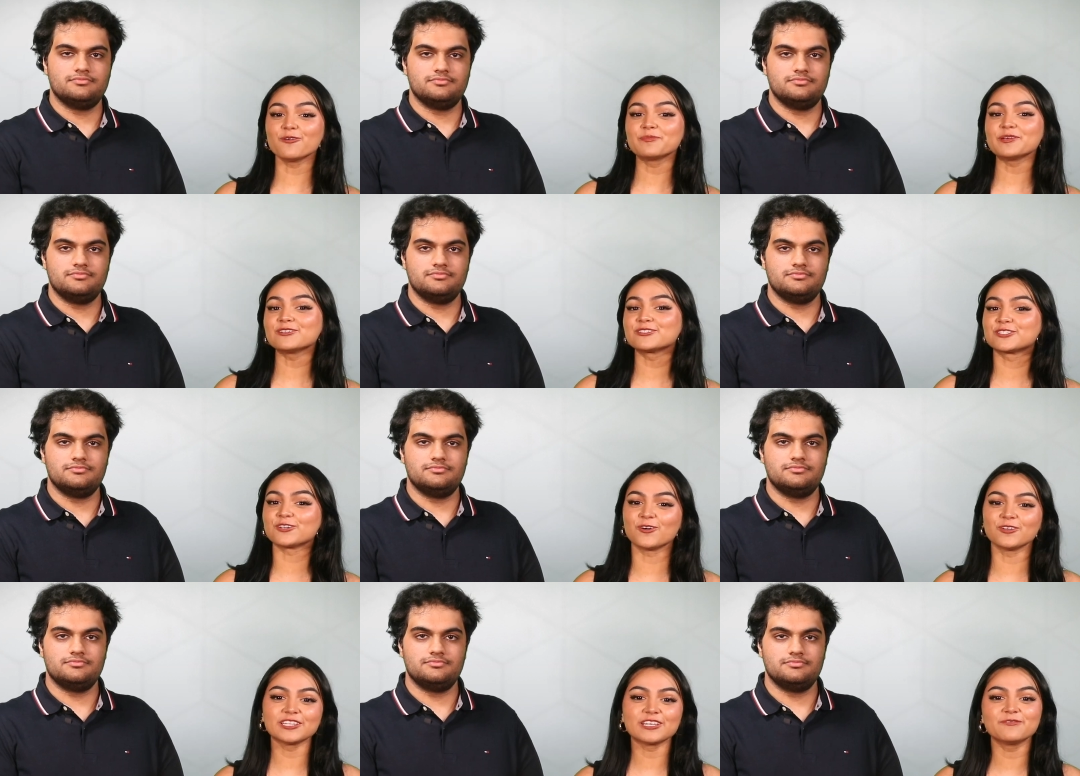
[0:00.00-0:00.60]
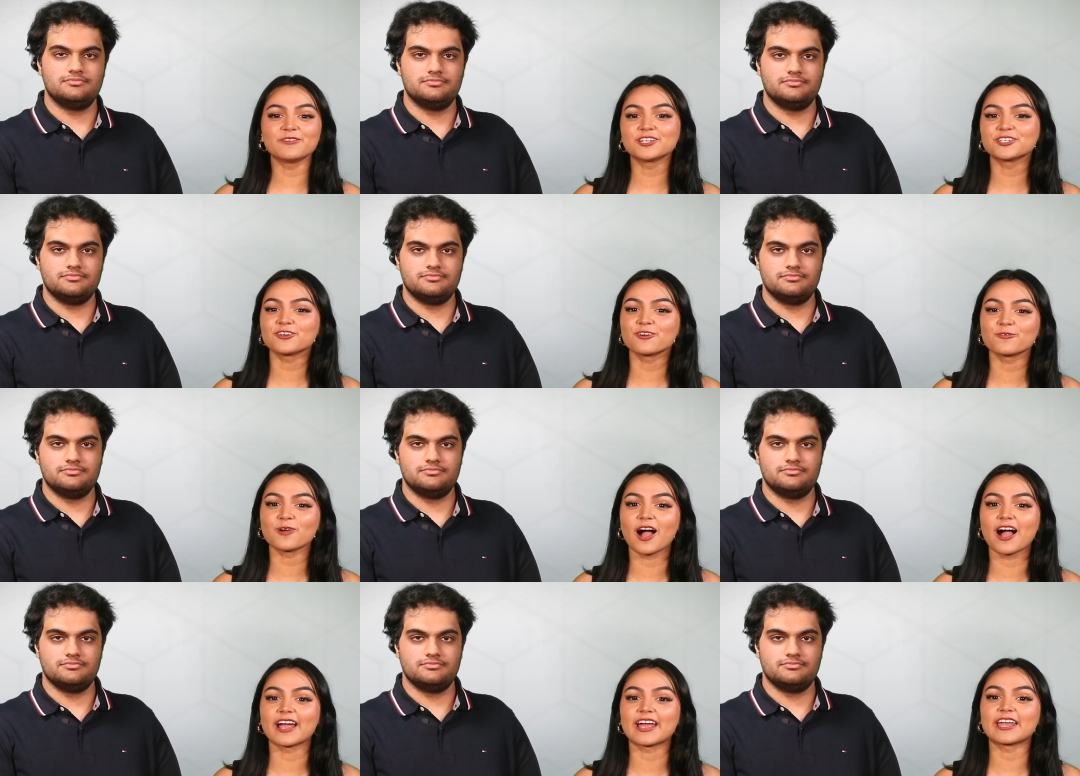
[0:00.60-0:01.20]
Speaker 1: hope you don't live under a
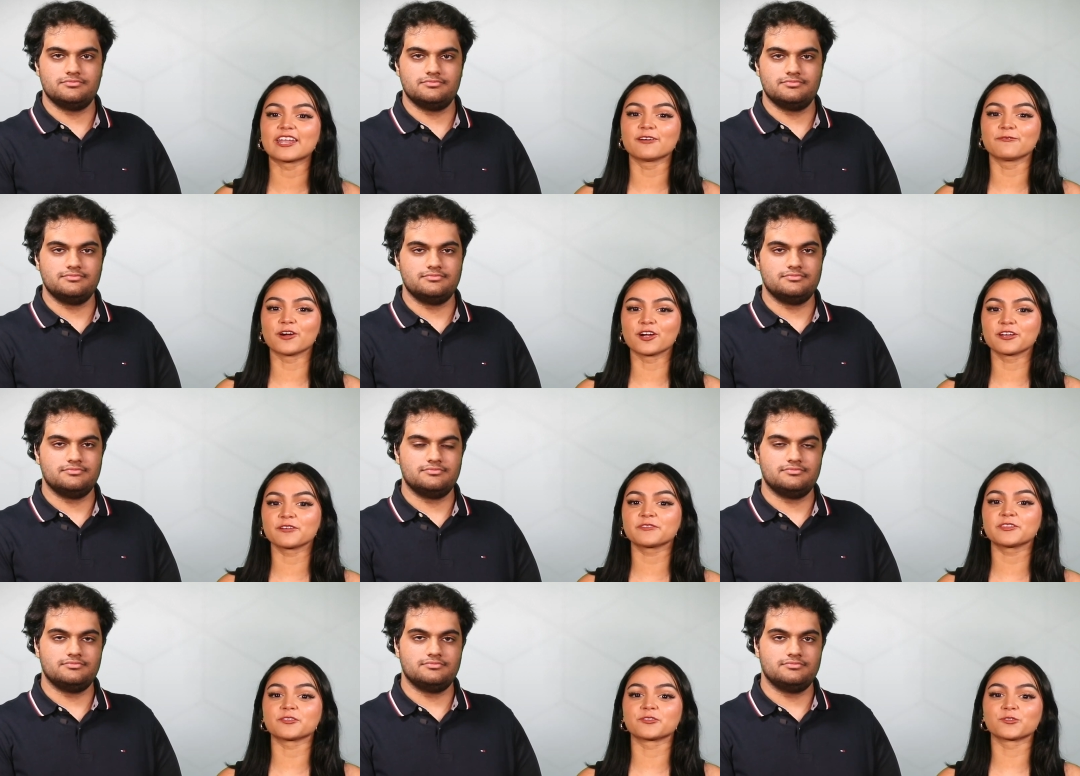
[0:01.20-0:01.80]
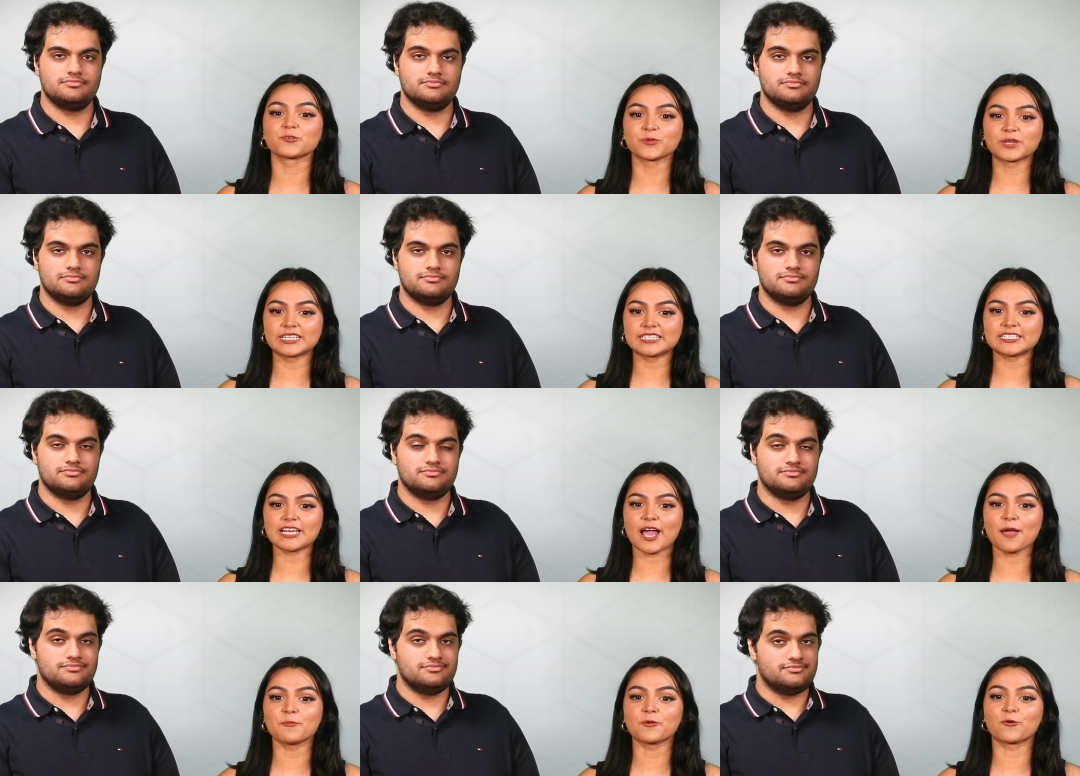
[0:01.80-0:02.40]
rock and have heard of the
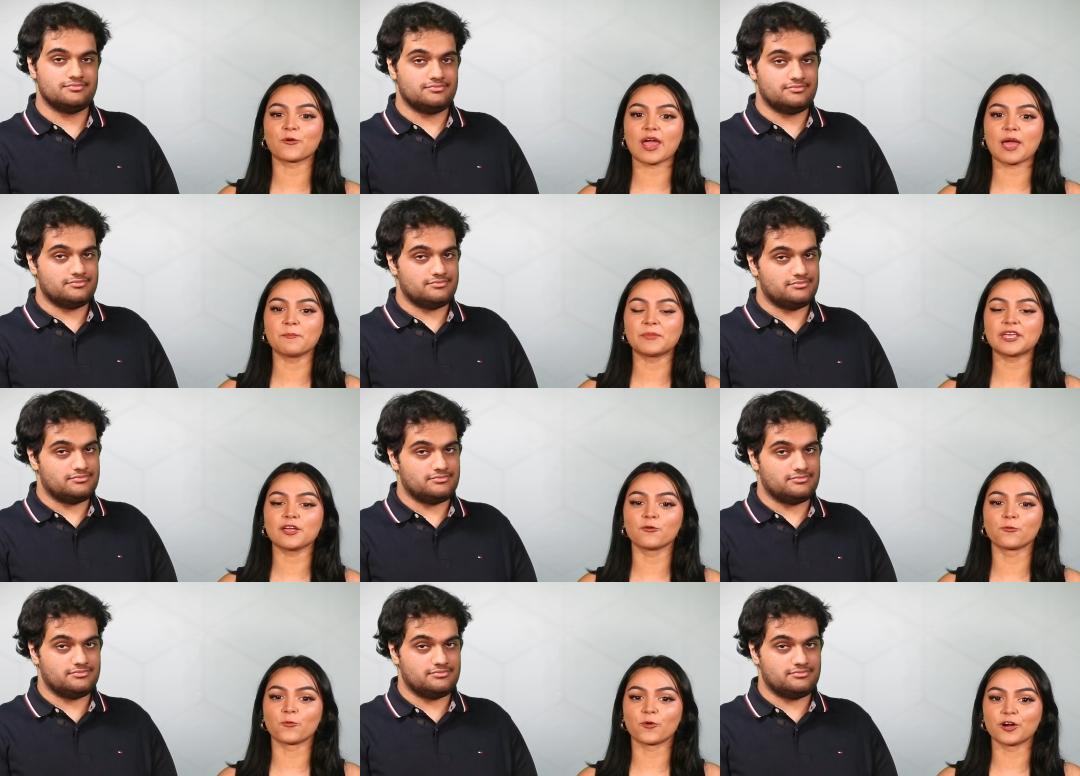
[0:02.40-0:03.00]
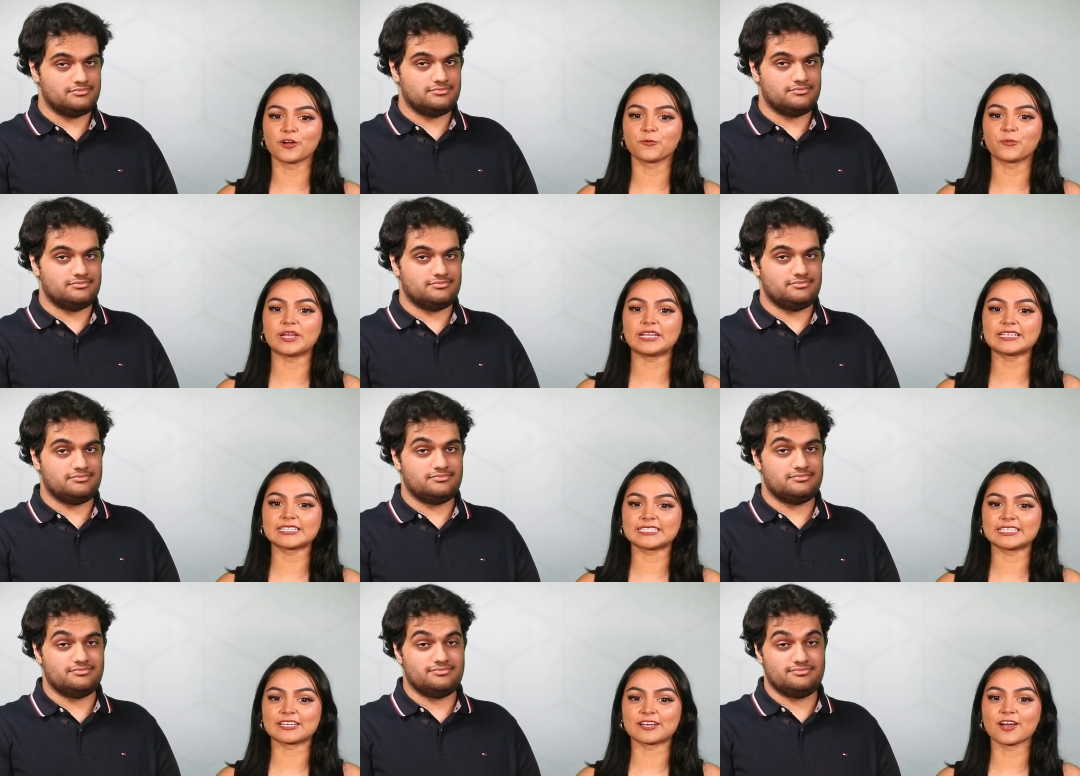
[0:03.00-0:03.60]
three-time Grammy
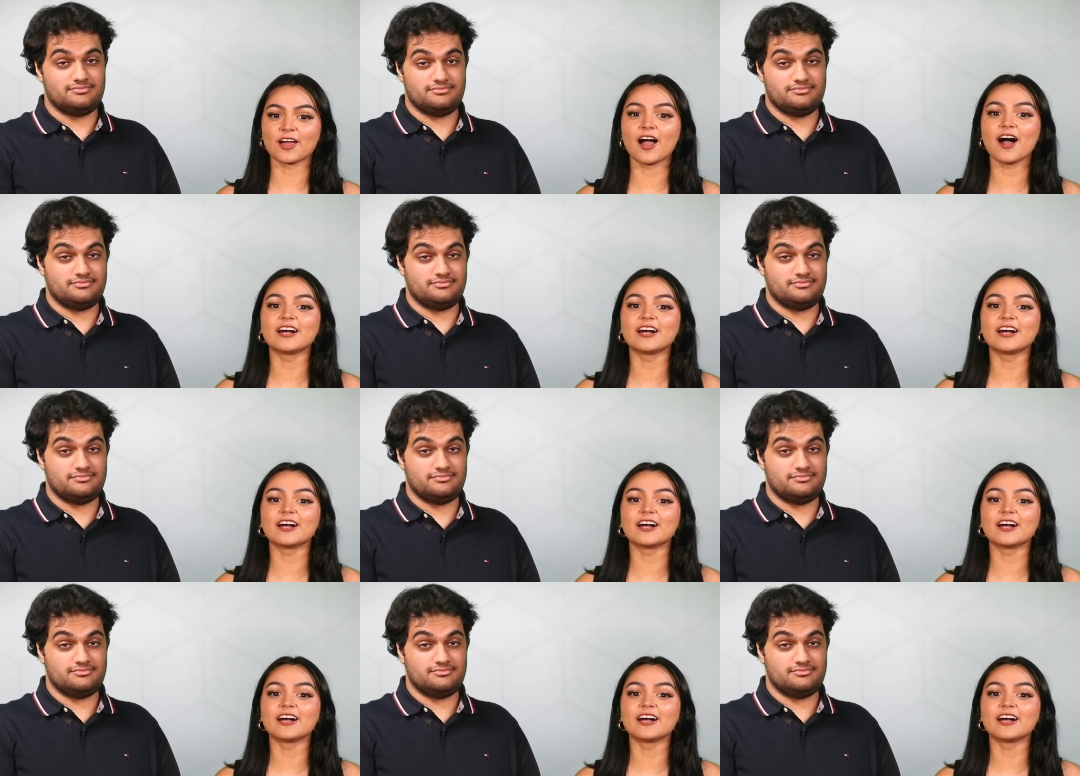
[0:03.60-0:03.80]
Award-winning singer